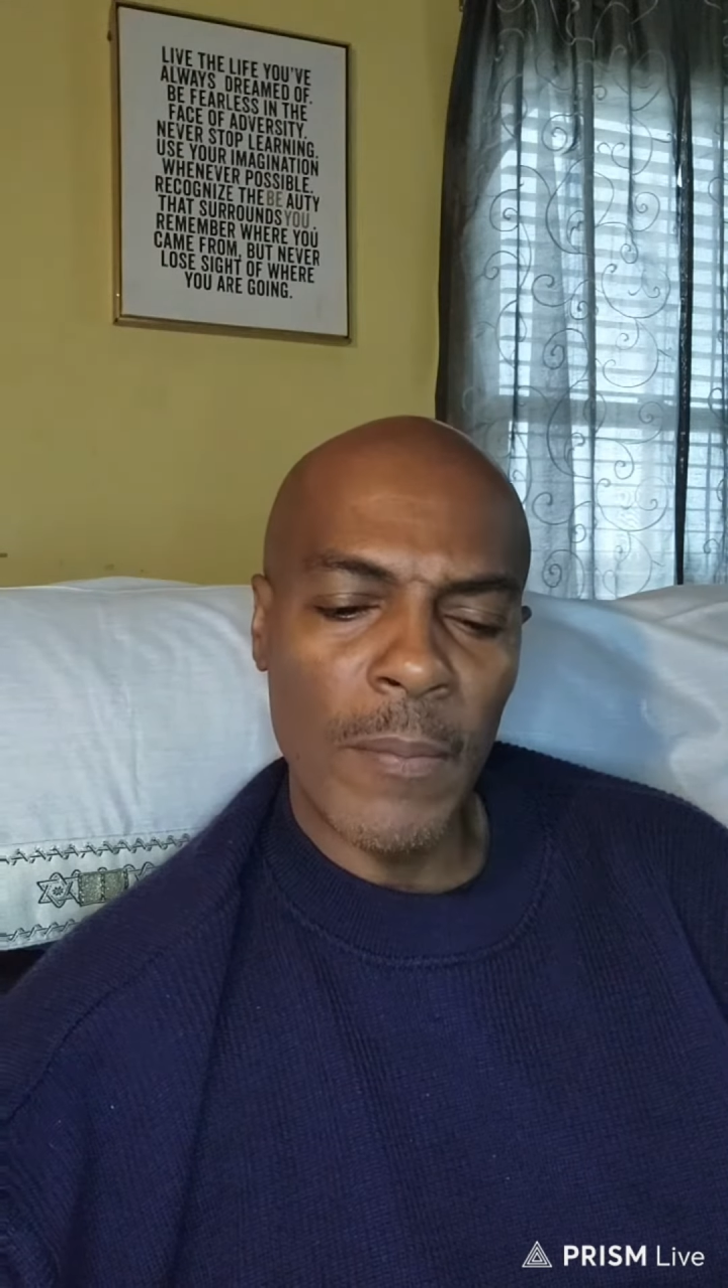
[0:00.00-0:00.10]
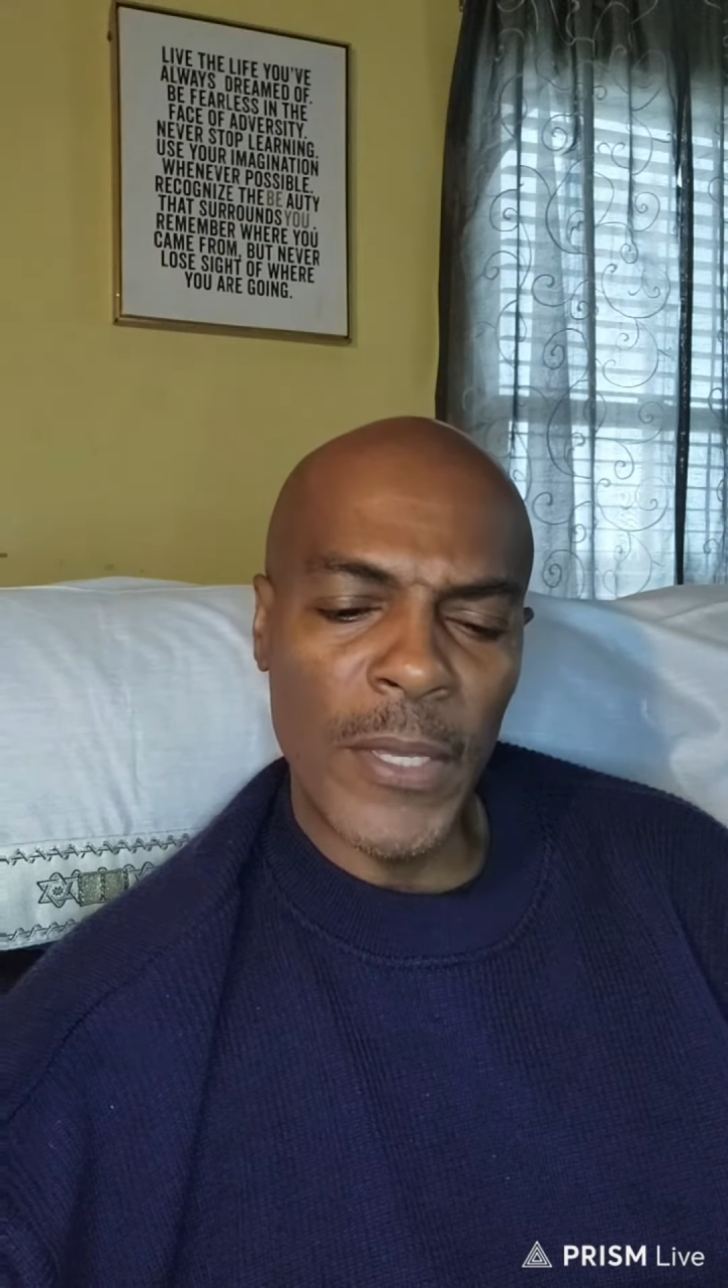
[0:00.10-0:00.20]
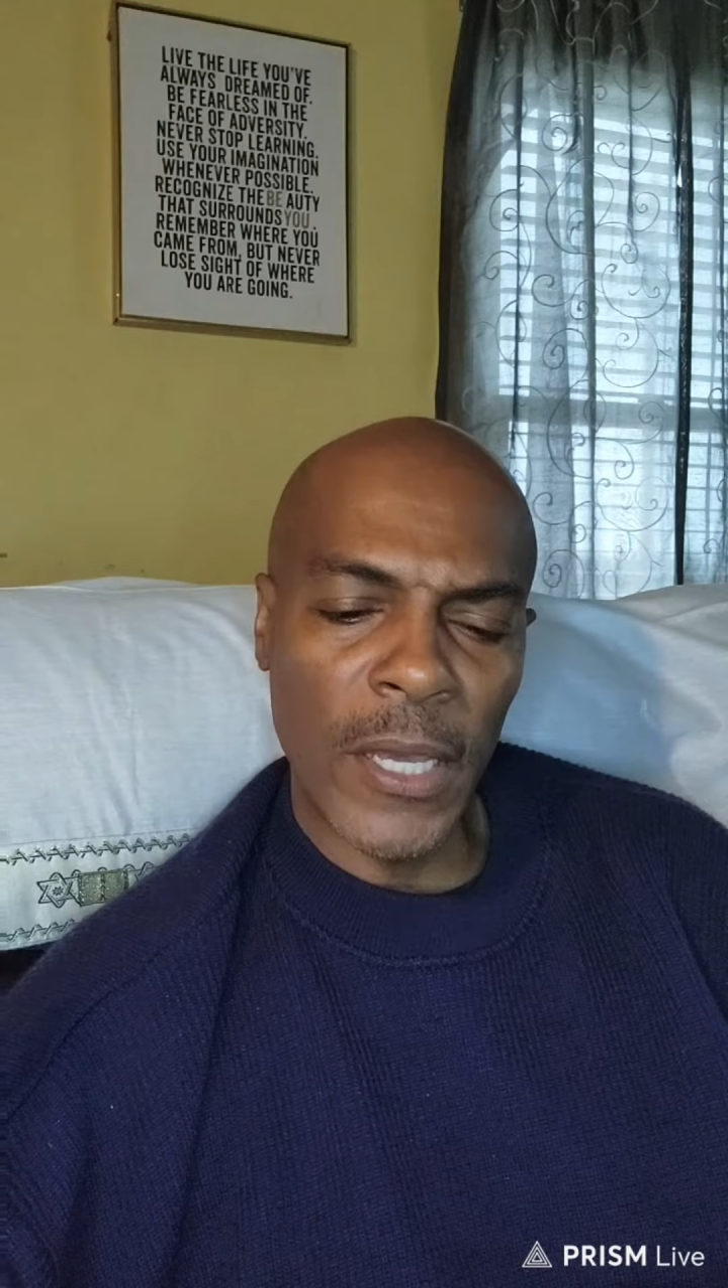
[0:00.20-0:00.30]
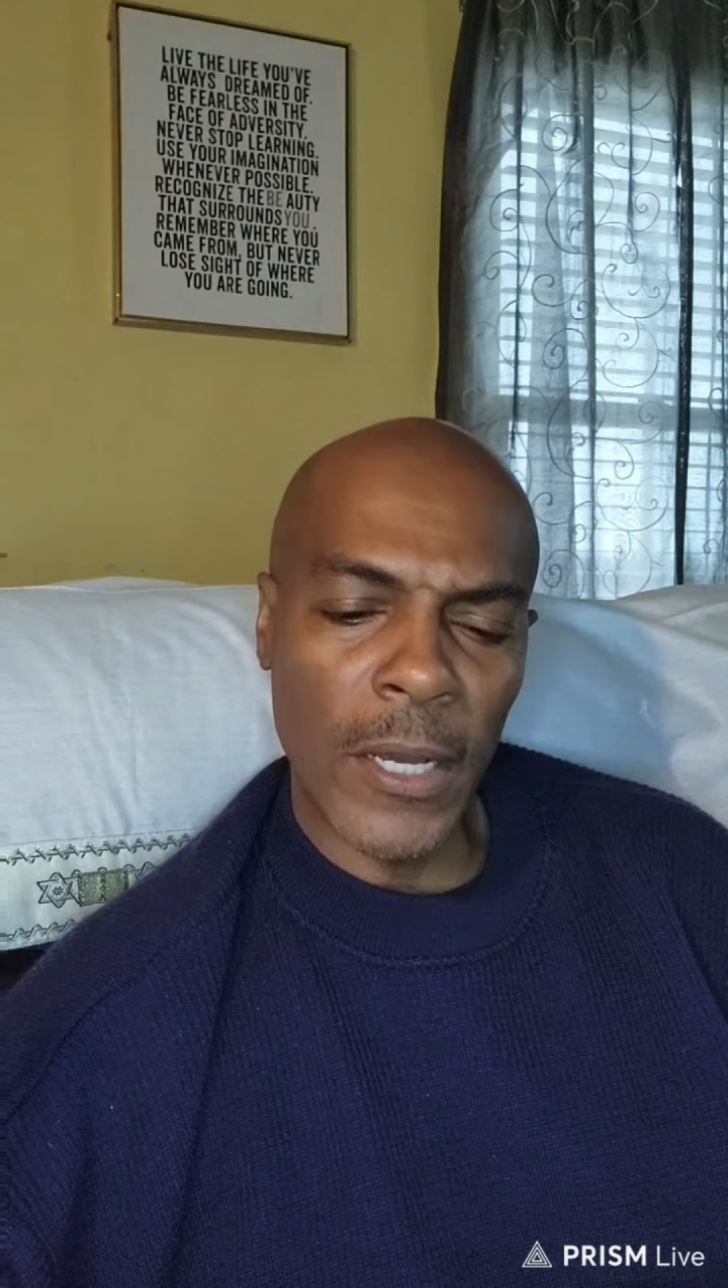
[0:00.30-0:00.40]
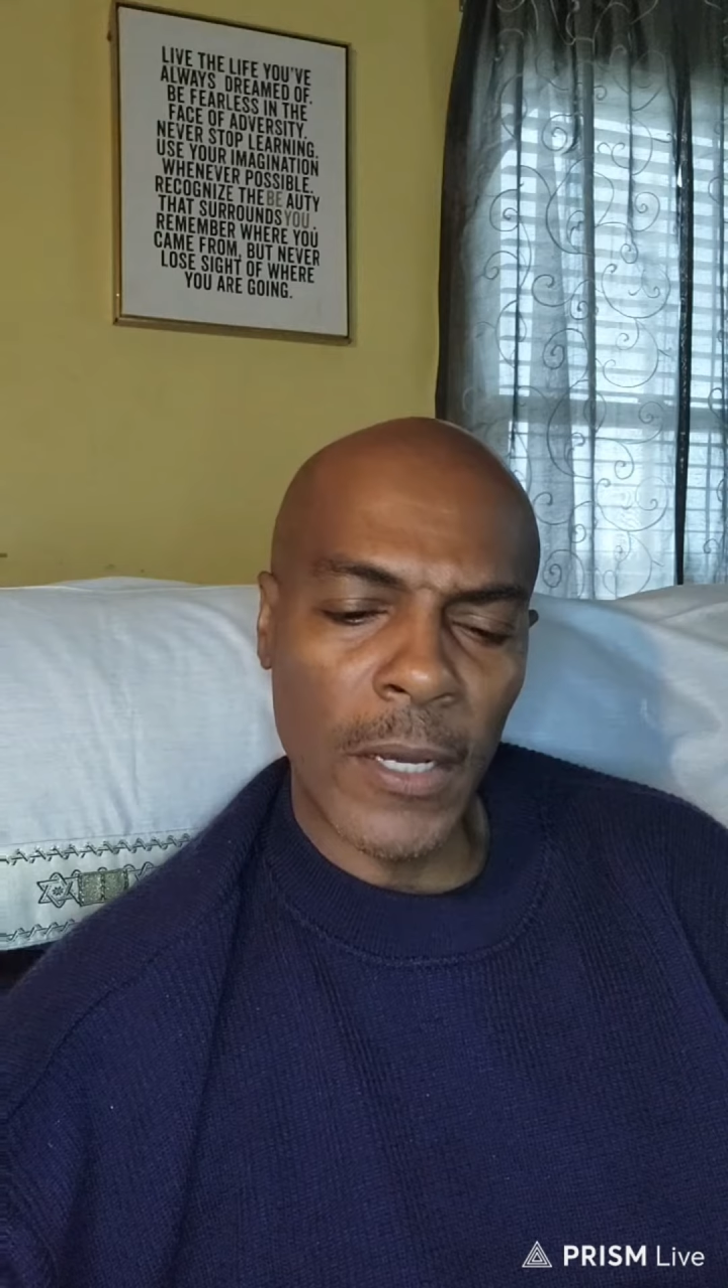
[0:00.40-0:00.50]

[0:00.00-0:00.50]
be